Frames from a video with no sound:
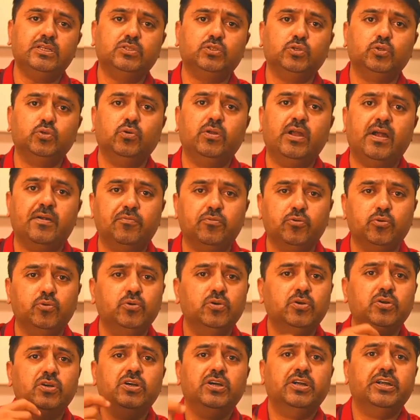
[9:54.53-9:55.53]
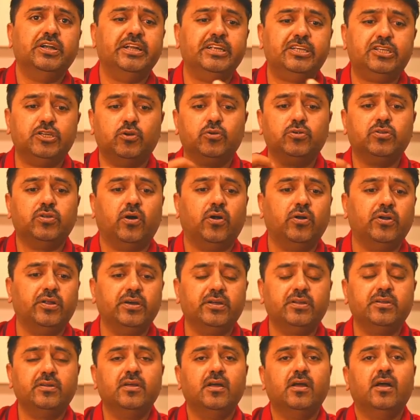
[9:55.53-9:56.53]
So you will have to dish out the
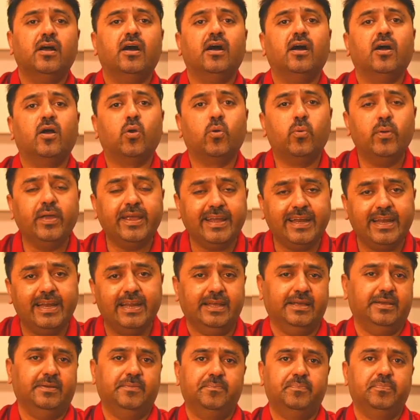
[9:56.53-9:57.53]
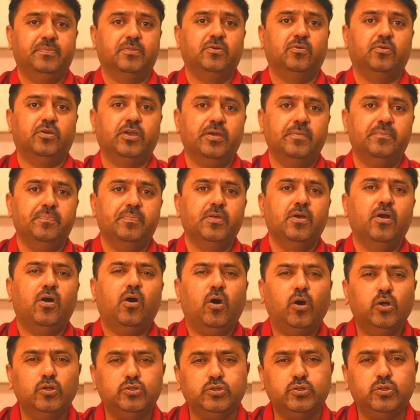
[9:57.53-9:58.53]
order quickly. Okay,
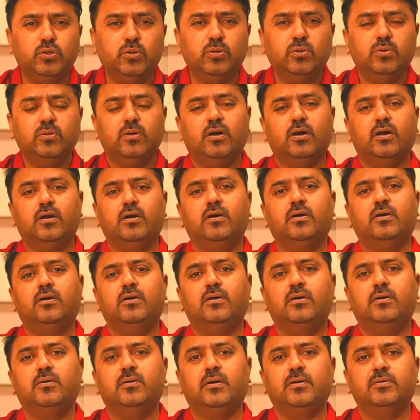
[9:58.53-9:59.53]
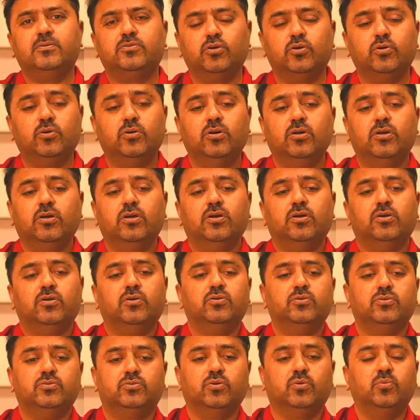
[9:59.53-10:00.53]
also so
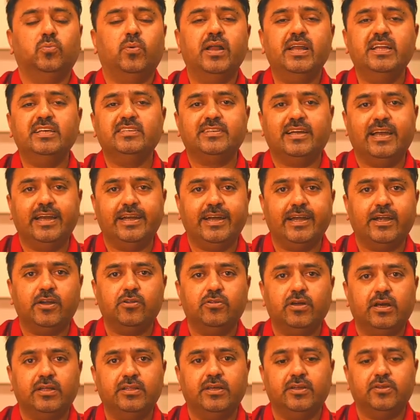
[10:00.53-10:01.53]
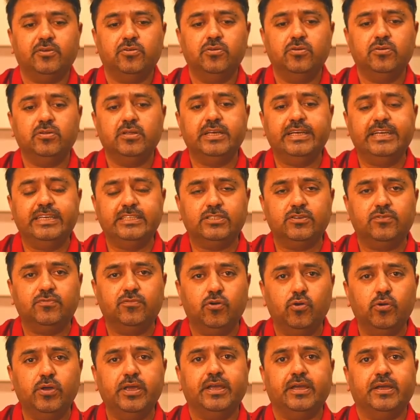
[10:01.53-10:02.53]
So one is related to the other, the ease
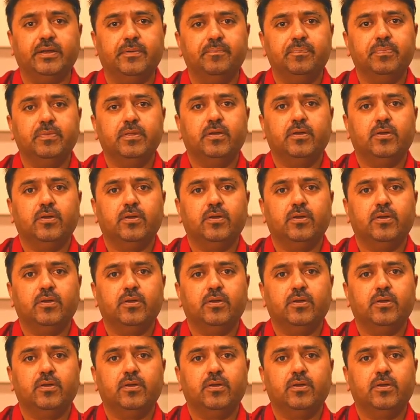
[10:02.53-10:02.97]
of doing.